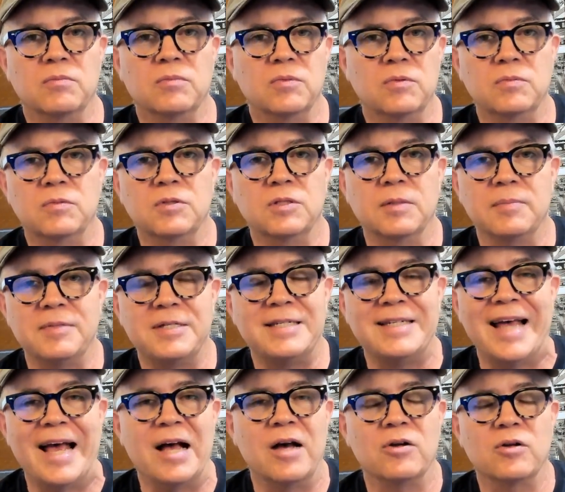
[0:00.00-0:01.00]
some
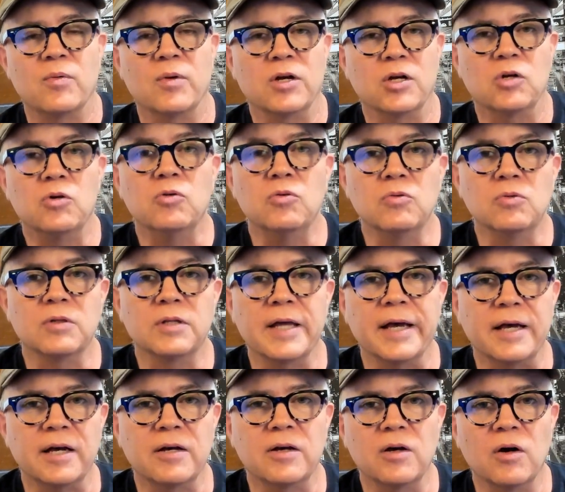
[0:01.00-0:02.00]
sound, you want a cool
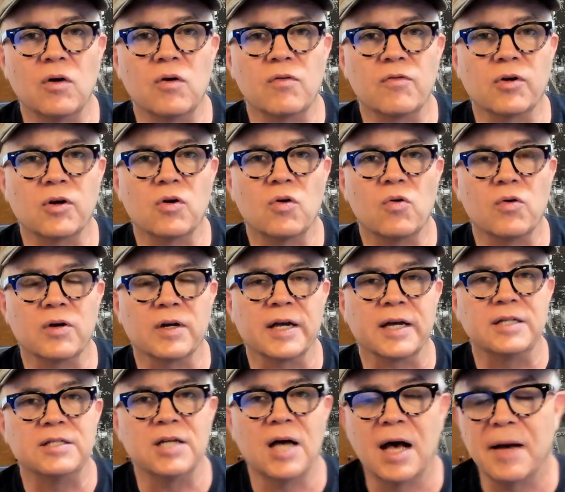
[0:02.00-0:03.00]
lick over a chord,
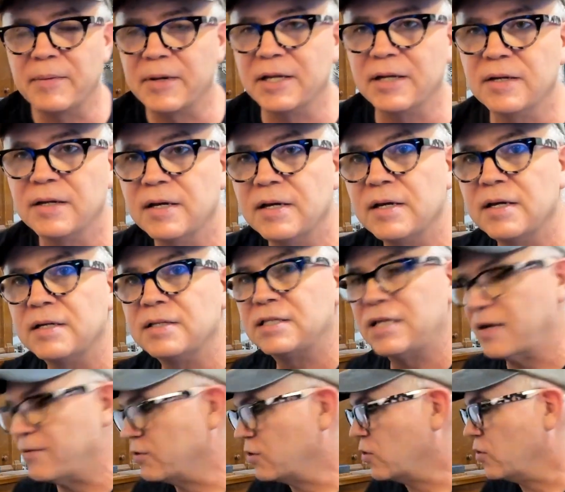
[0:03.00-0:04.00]
like a dominant
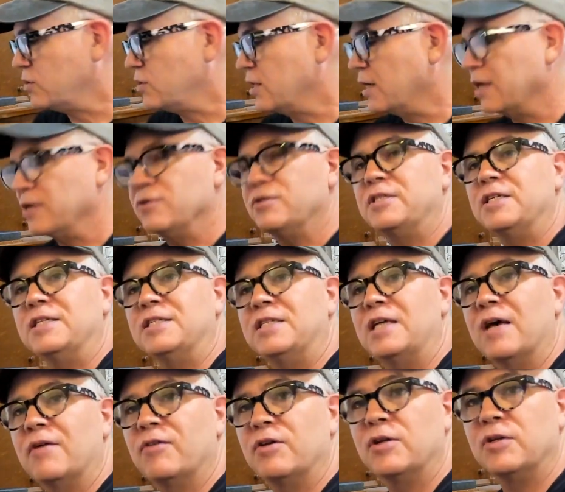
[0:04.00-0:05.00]
7 chords. You got your
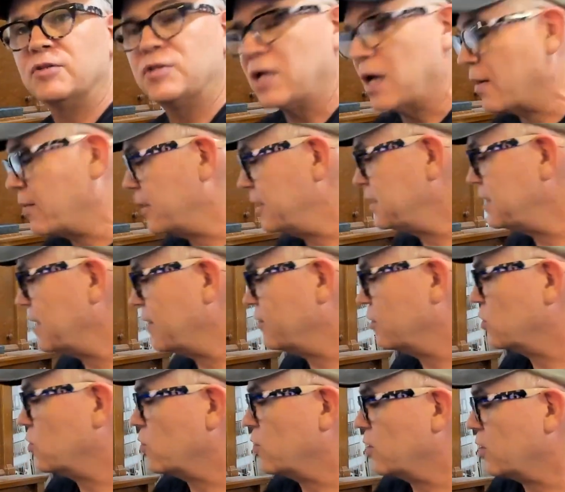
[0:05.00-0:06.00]
C7, your dominant
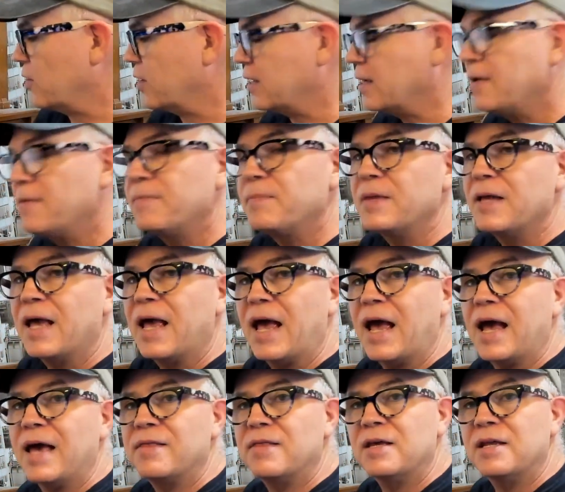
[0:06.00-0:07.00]
7 chord, right?
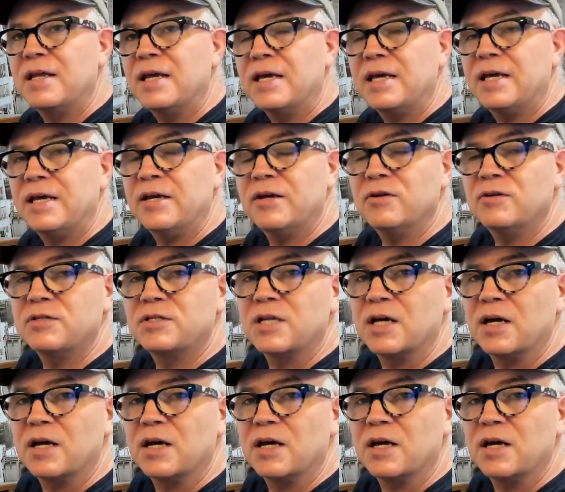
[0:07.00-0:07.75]
And then here is